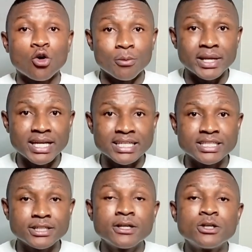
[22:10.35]

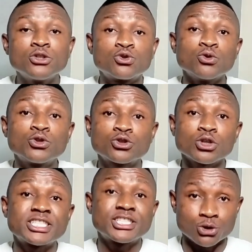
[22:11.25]
communicating through
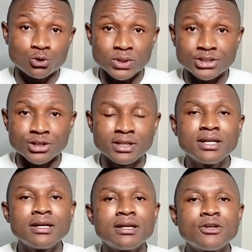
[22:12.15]
such situation.